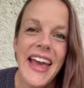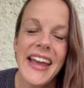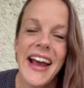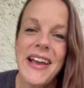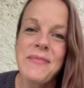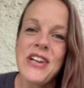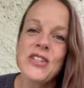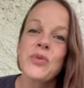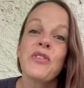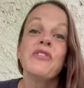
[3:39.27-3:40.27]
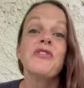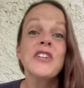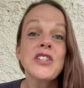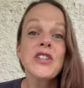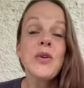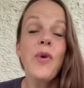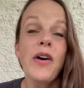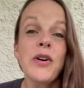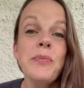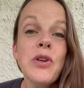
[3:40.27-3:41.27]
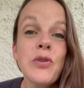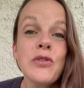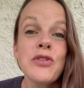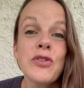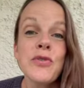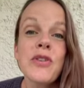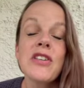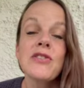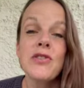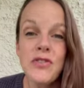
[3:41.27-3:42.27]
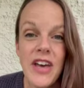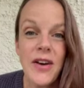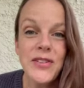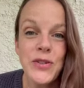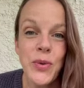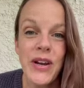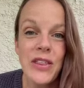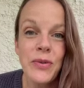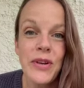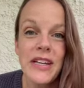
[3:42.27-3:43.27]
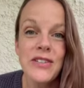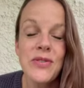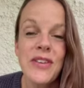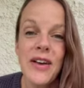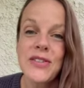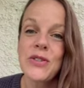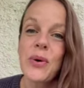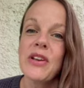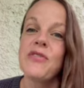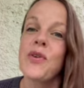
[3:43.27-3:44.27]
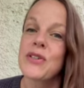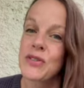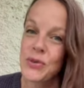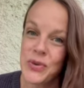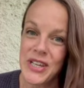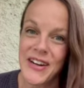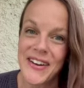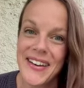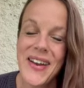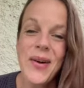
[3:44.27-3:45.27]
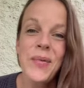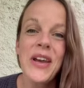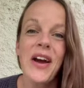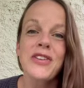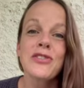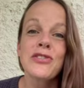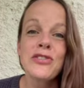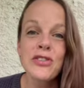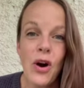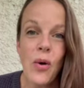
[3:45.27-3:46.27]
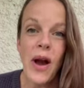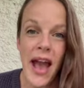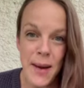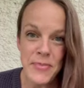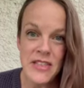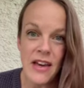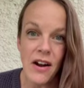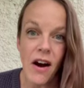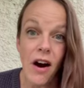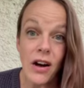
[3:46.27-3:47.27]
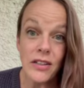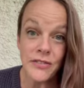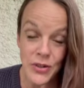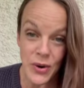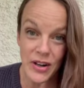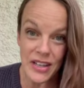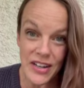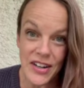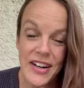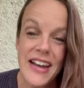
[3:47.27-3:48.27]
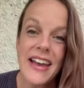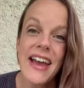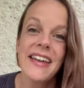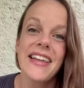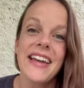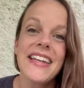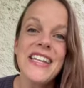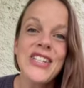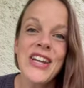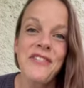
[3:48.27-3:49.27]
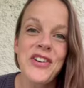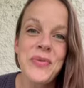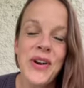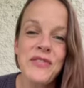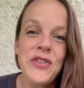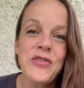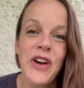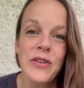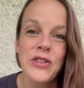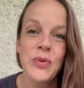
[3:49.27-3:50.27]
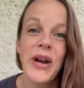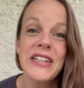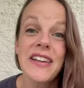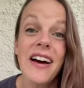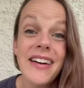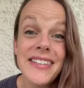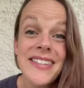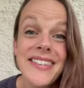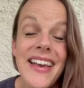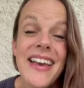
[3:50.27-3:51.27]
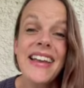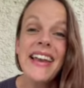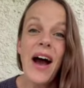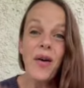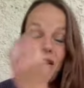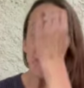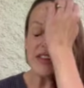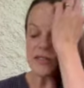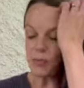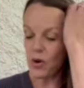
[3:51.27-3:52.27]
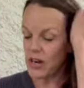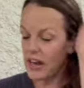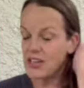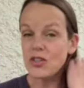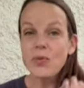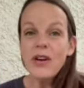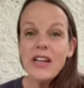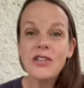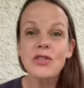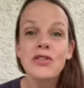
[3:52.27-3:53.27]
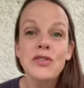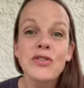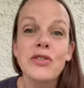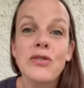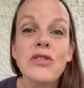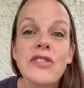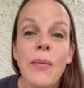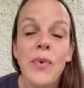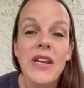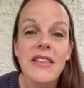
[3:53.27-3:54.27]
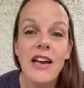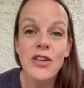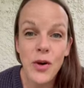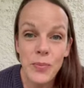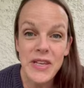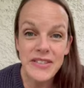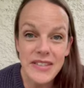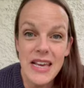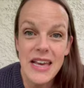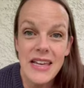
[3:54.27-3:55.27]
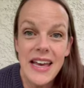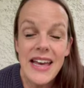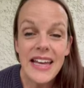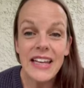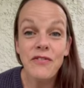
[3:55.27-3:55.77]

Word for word: and I am here to officially welcome you to the 2023-2024 school year. We are so happy that all of you are here and that each and every one of you found your way to us. Now, this morning I just want to introduce you to somebody that you'll be seeing in